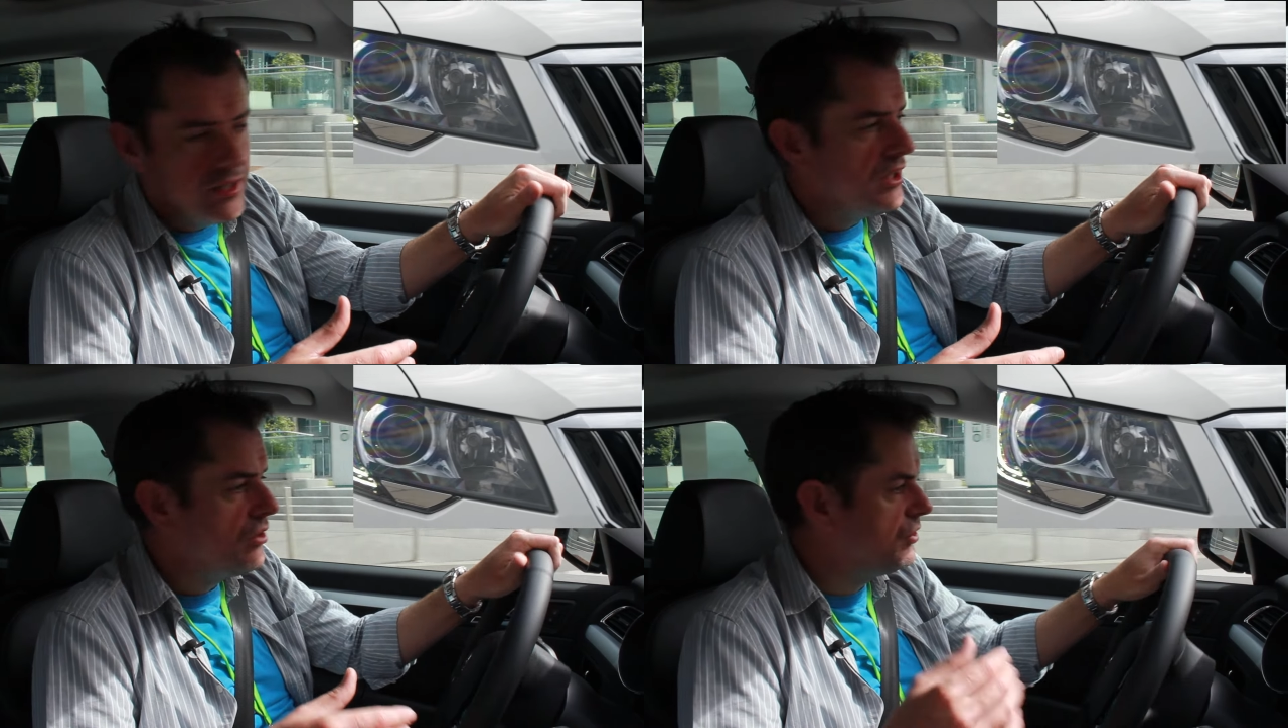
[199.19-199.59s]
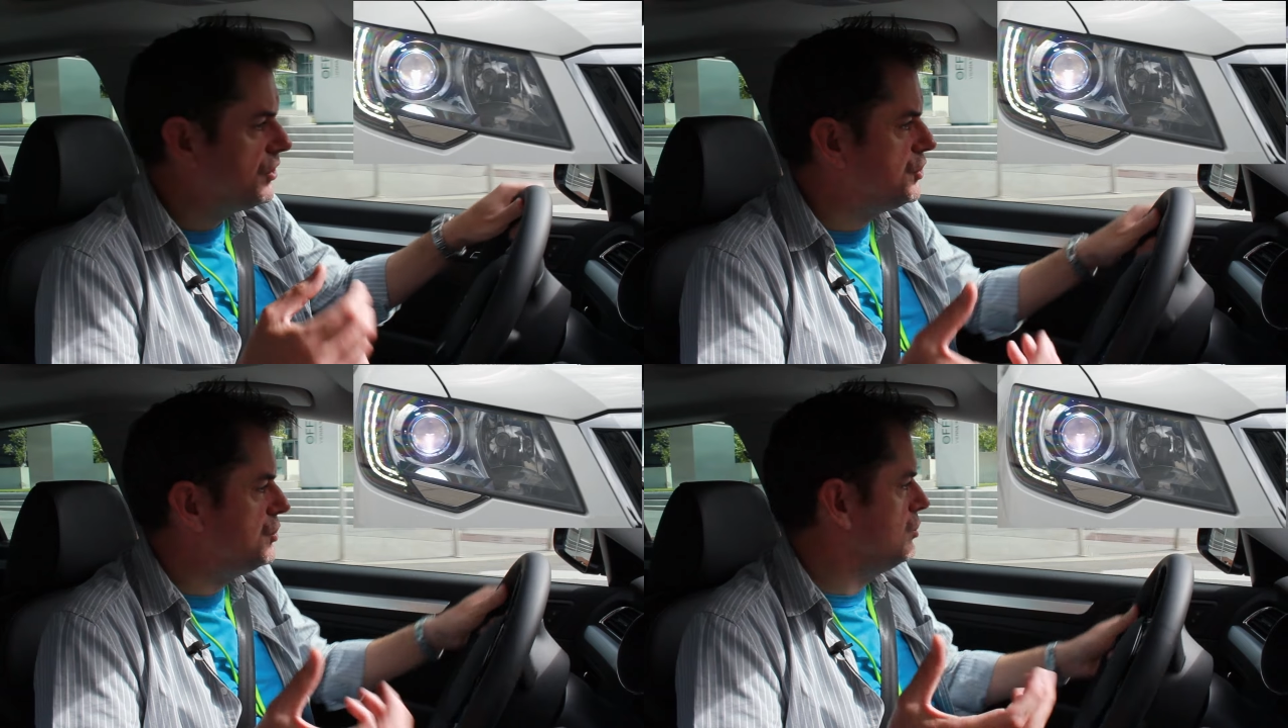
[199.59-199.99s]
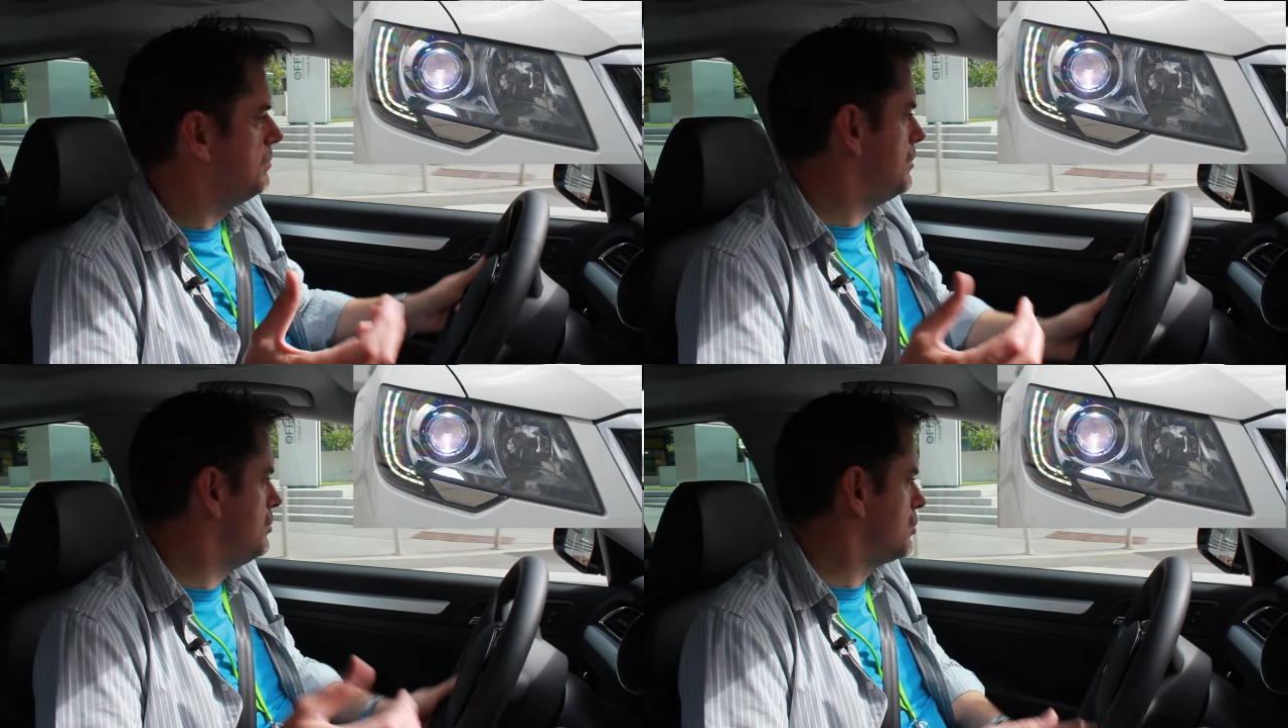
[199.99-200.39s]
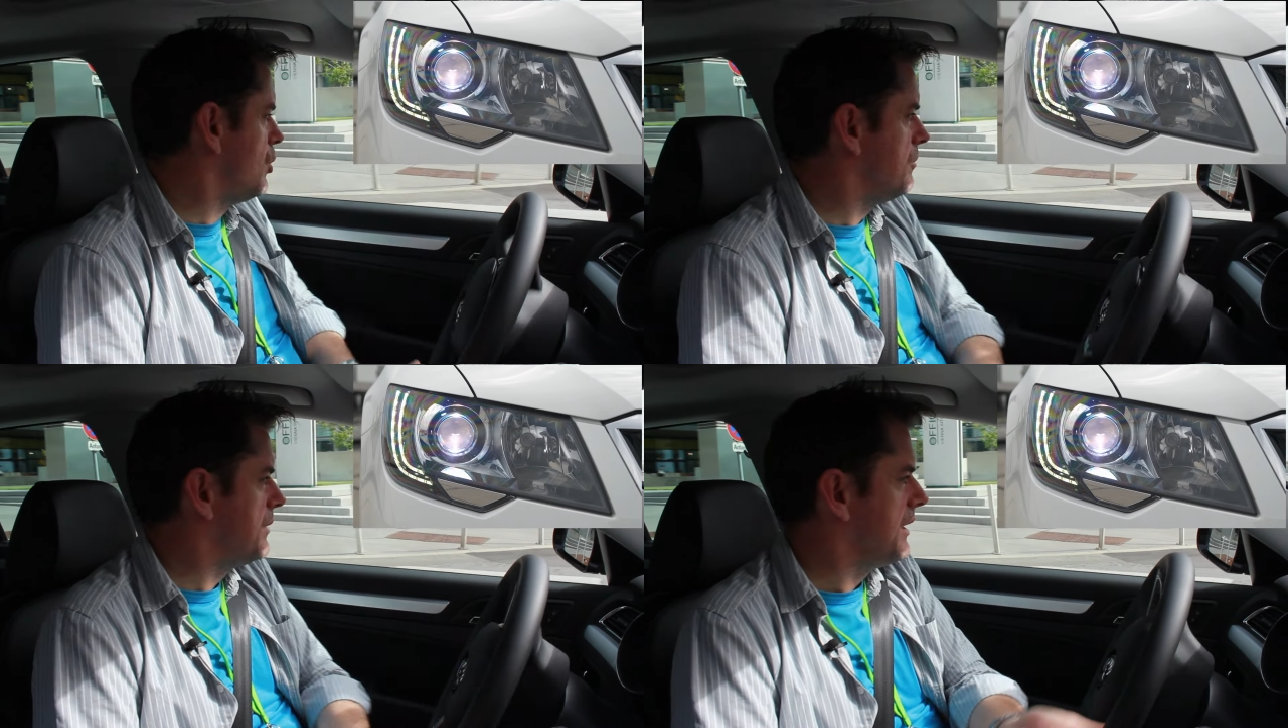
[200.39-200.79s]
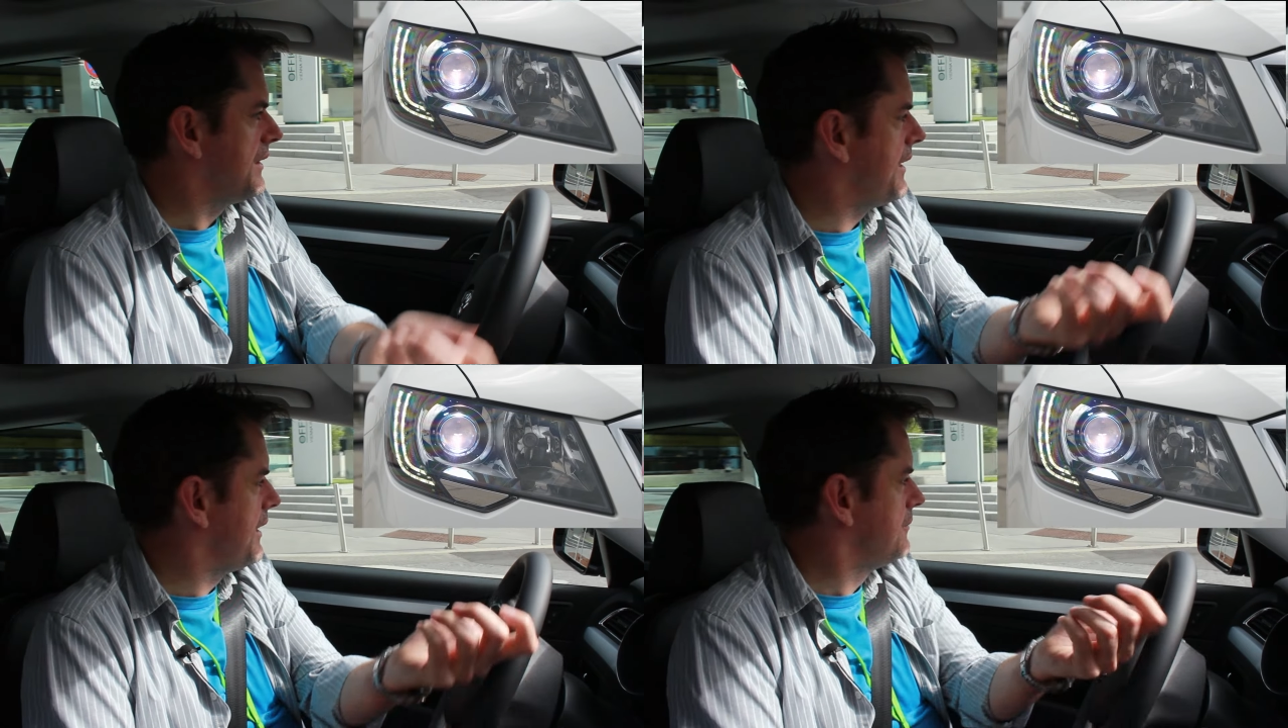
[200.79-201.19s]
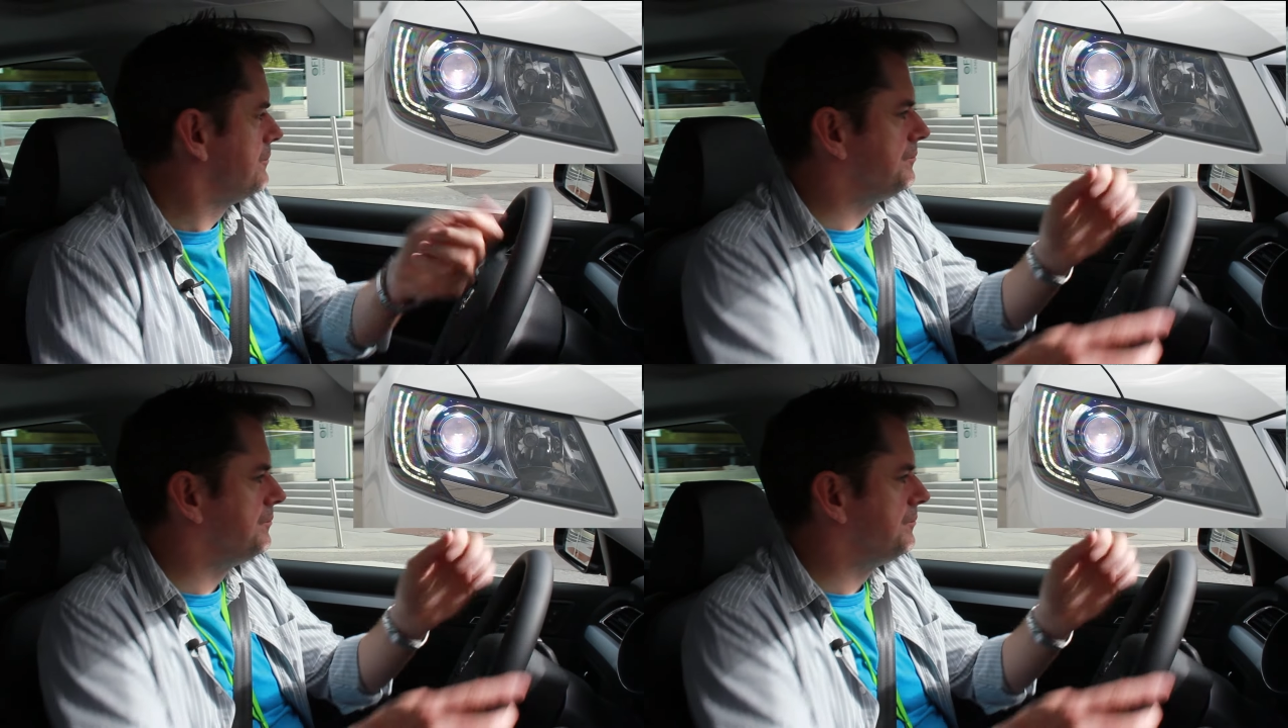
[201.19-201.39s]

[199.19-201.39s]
you know, the dual boot opening thing,